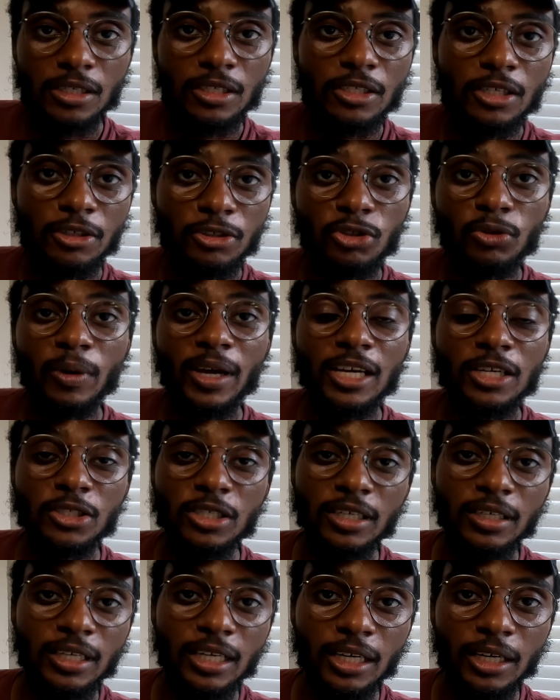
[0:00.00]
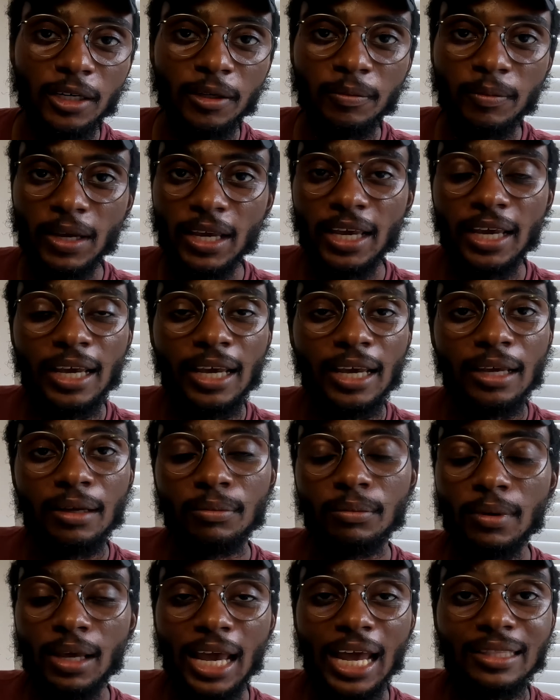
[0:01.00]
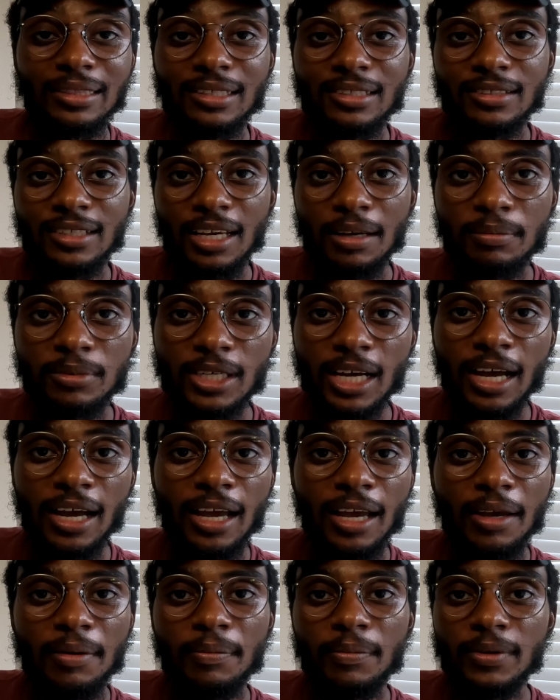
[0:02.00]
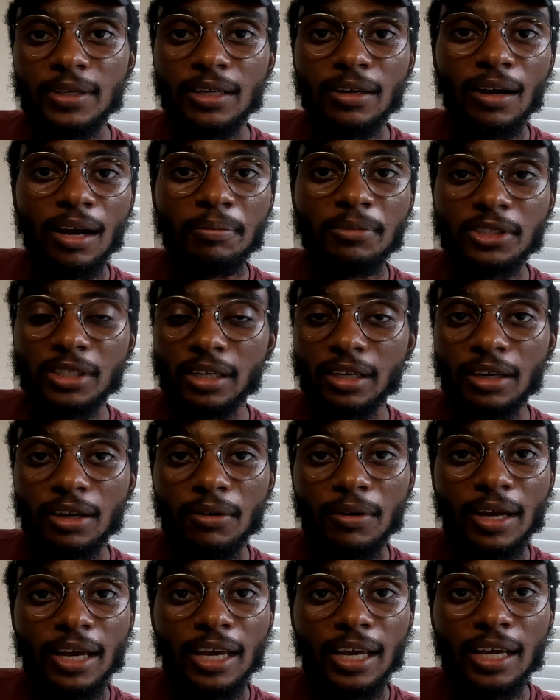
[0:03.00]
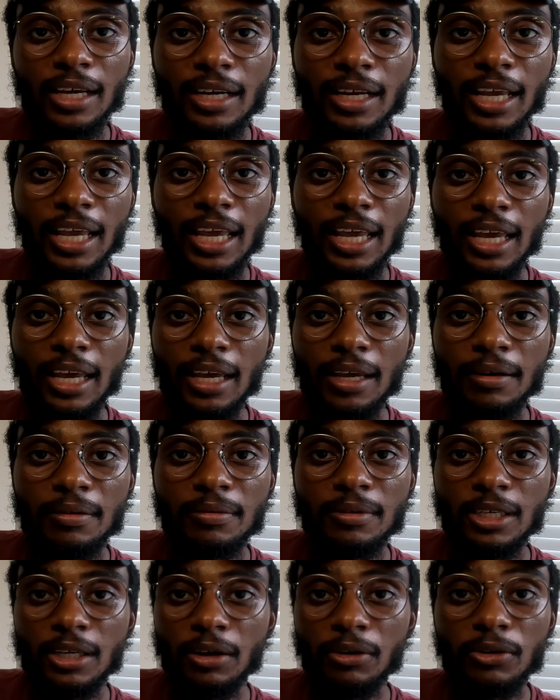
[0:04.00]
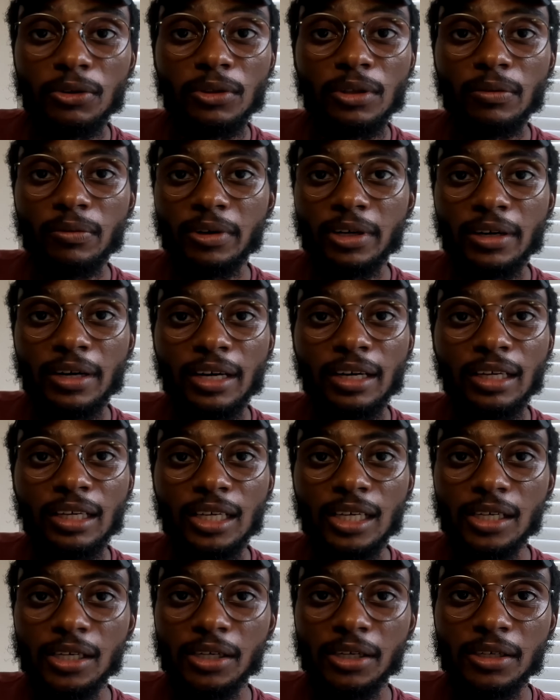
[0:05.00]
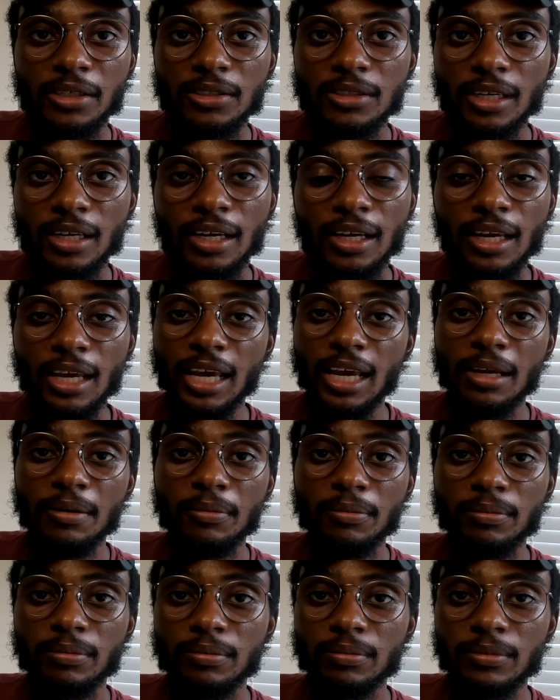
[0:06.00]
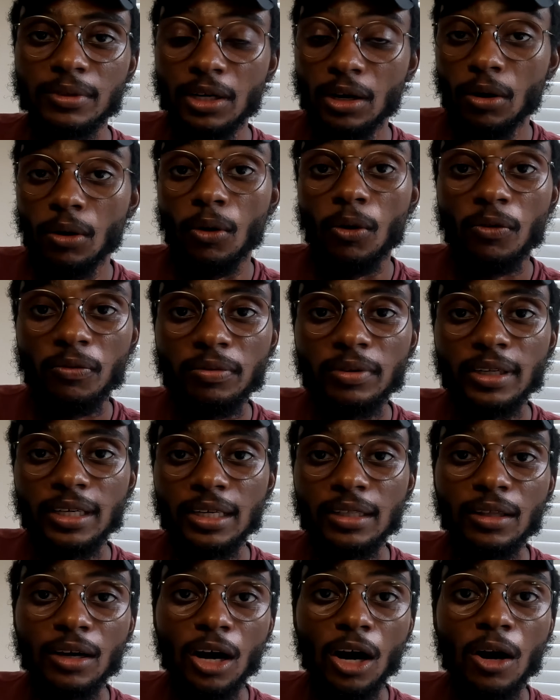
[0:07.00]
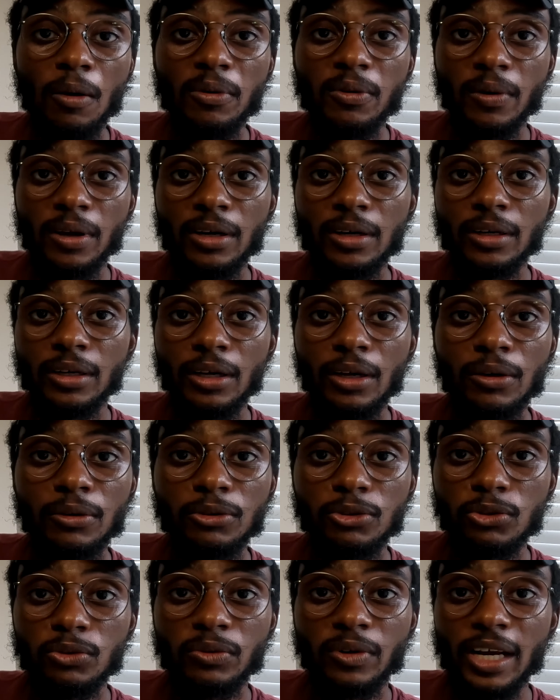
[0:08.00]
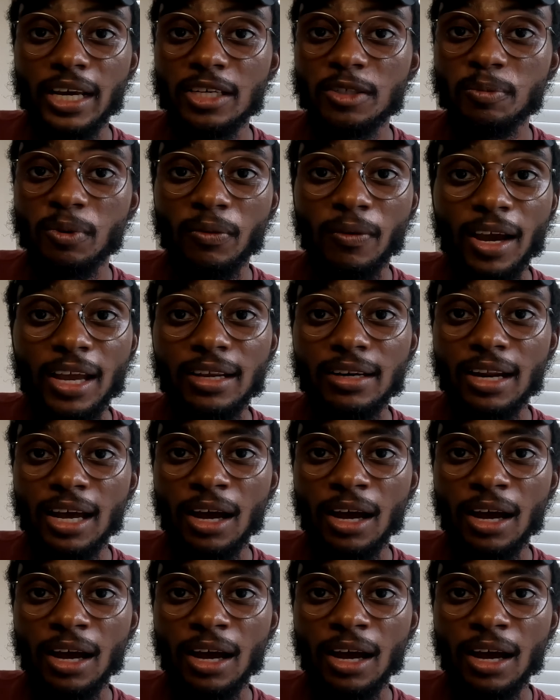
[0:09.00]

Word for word: situation here and at the same time you know i'm just going to go ahead and you know do the rear end gears and you know hopefully the car will be ready to go to race but right